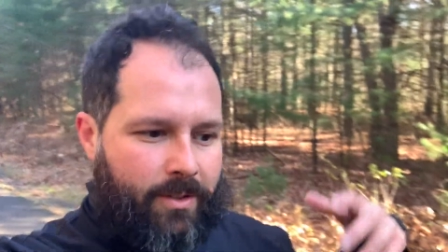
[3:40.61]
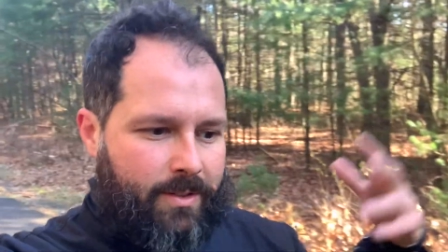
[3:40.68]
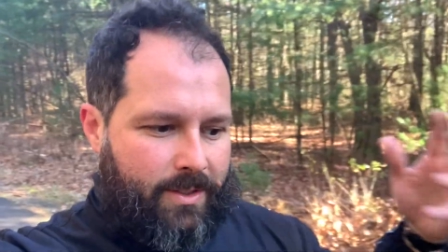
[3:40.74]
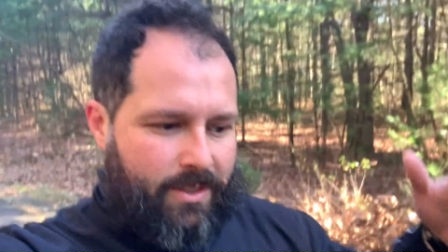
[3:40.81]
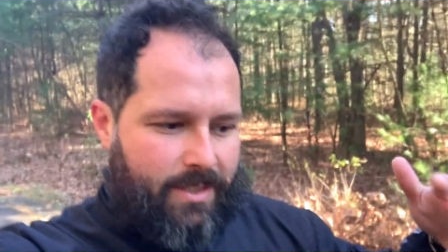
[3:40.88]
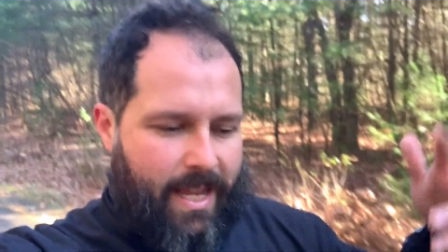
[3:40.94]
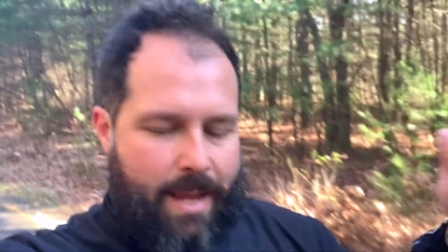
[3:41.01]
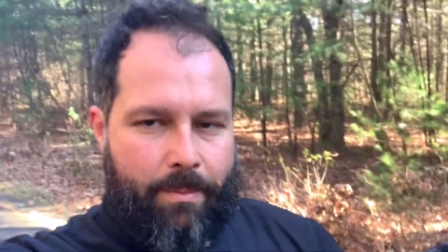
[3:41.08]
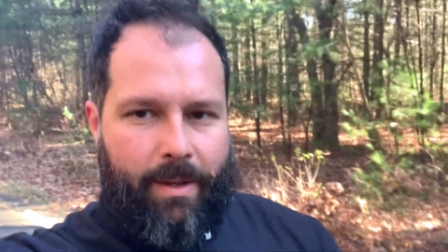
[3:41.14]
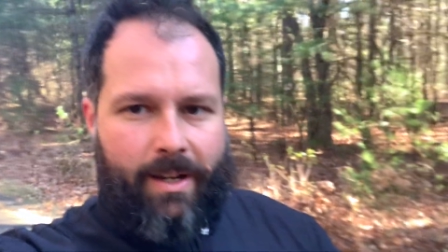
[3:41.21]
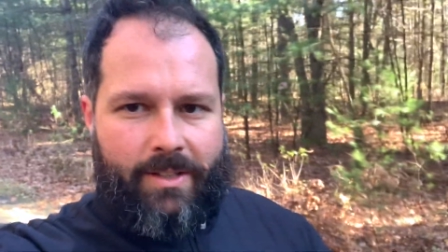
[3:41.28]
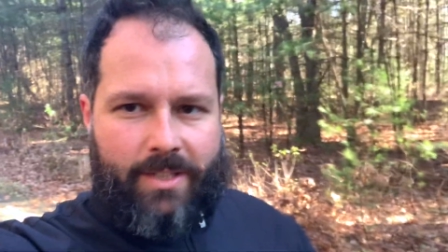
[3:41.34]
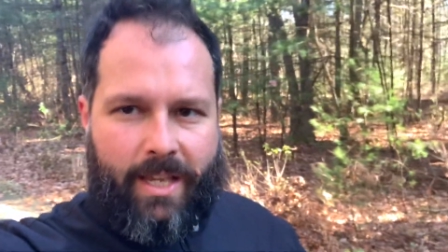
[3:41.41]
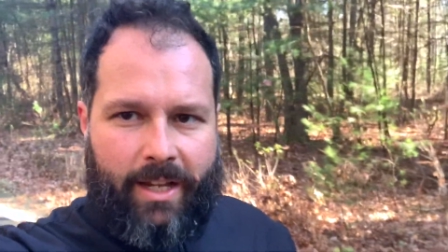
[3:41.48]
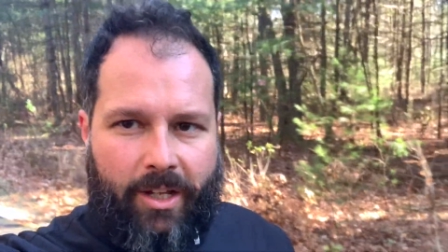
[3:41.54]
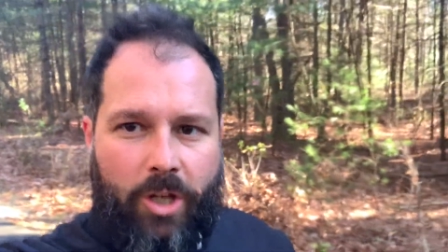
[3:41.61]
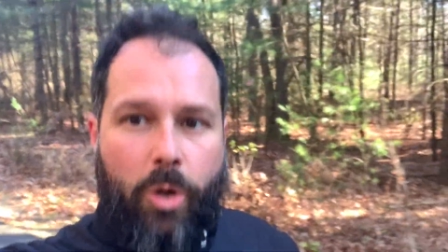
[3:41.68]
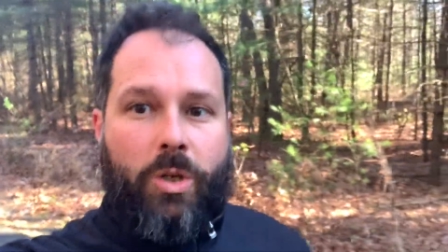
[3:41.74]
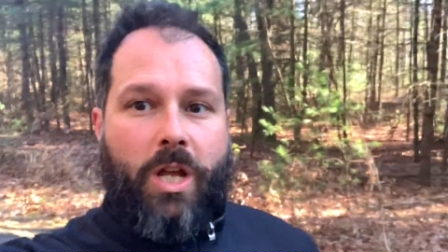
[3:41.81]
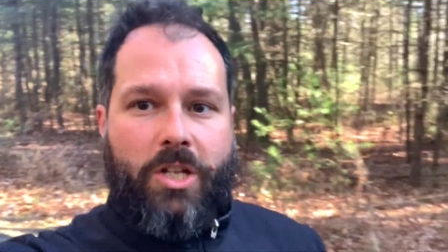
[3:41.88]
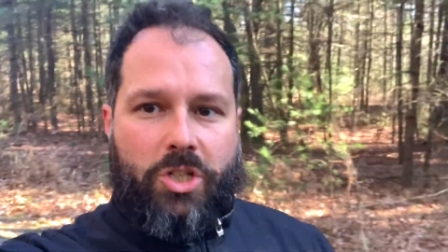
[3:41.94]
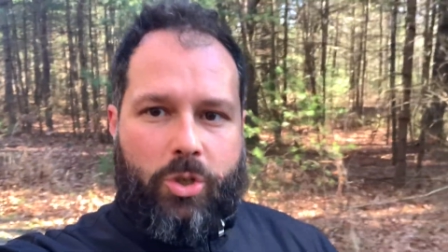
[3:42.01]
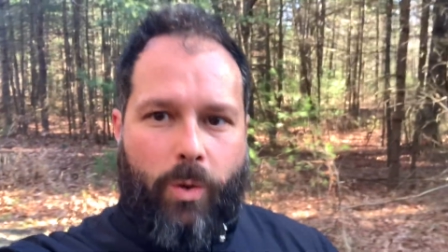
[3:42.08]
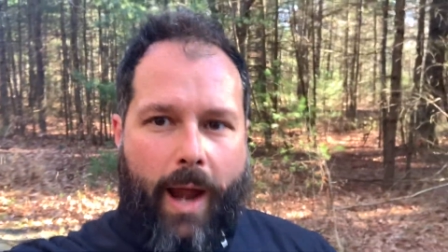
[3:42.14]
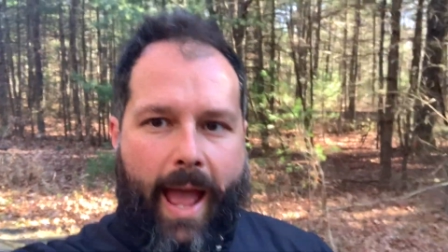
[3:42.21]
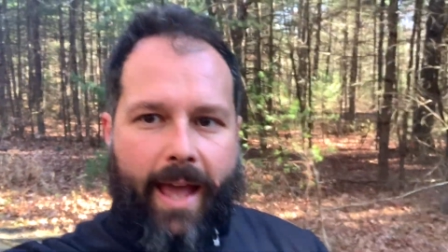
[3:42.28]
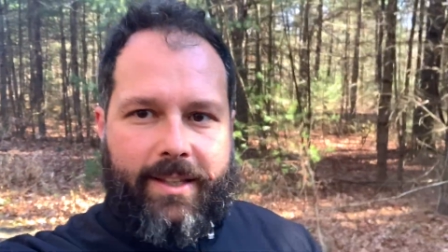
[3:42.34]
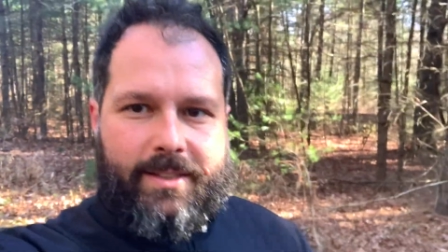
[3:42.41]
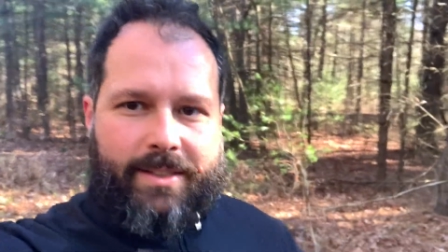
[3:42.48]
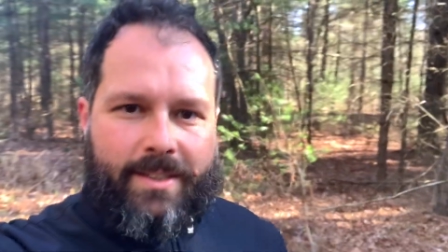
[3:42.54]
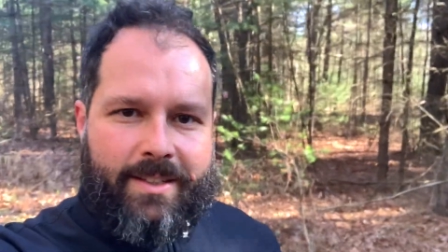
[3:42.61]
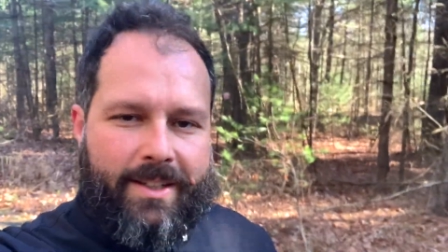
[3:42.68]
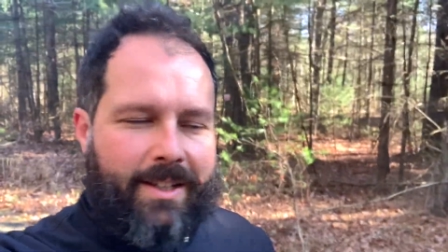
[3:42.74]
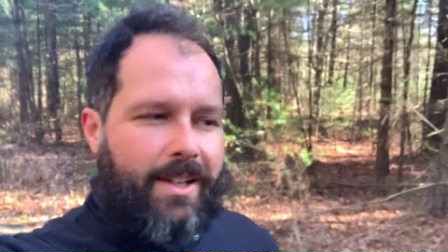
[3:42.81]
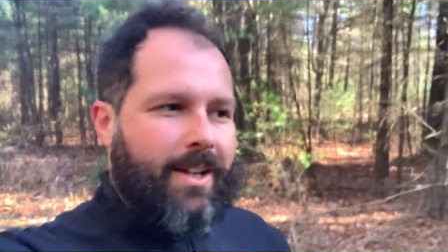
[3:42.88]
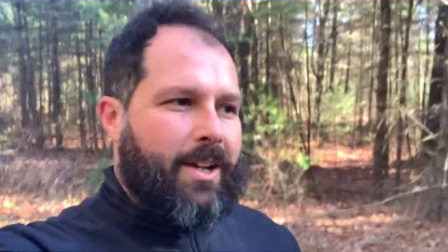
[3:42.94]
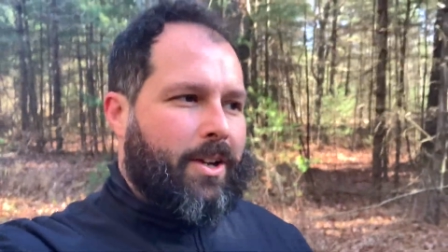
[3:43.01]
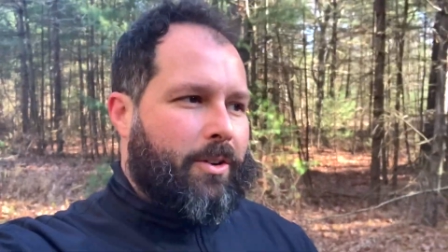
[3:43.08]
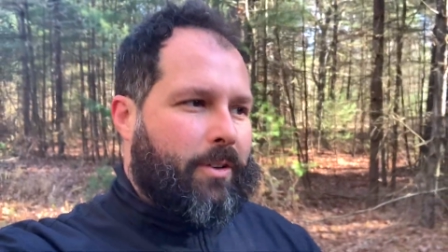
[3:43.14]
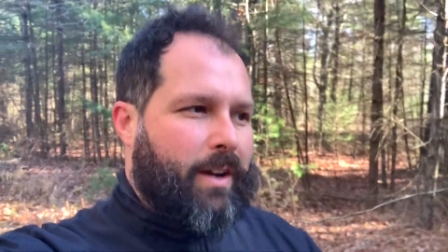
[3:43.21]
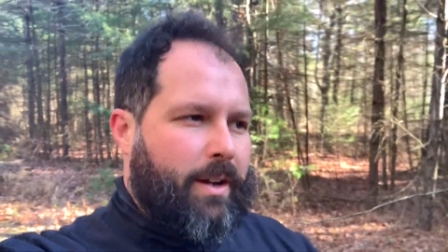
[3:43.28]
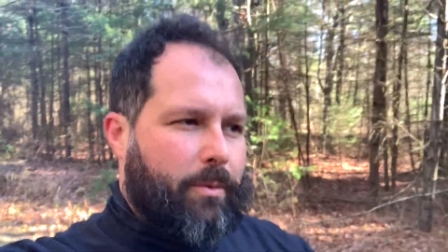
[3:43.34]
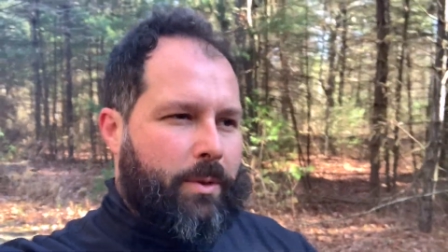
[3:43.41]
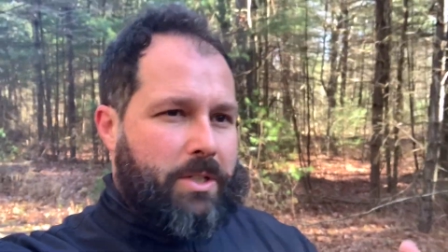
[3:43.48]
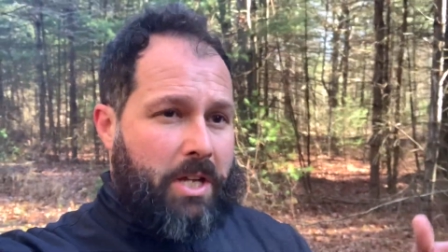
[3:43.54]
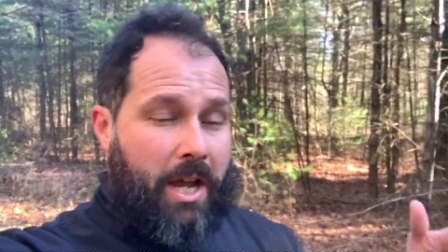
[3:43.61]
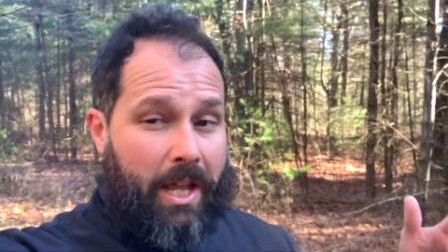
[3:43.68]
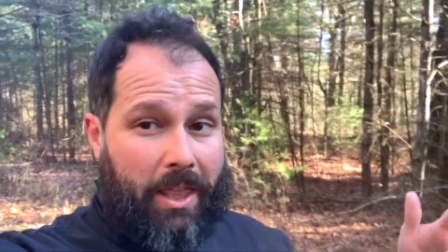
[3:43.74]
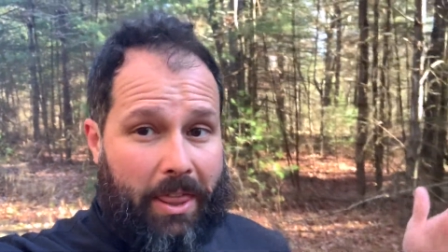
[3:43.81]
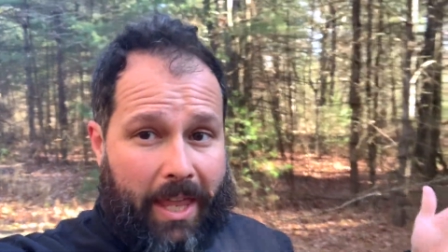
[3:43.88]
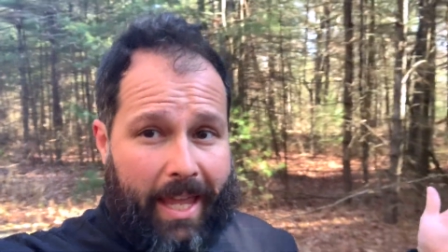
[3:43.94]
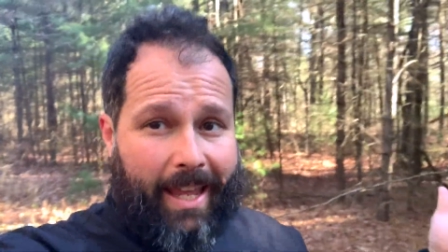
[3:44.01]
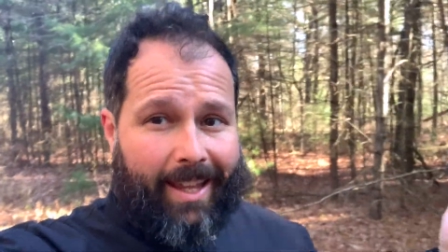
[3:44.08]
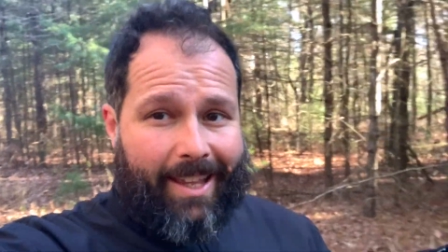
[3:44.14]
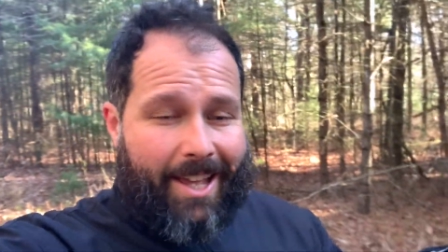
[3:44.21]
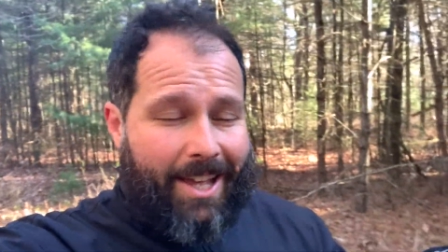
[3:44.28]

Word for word: statement is like go touch grass right which i think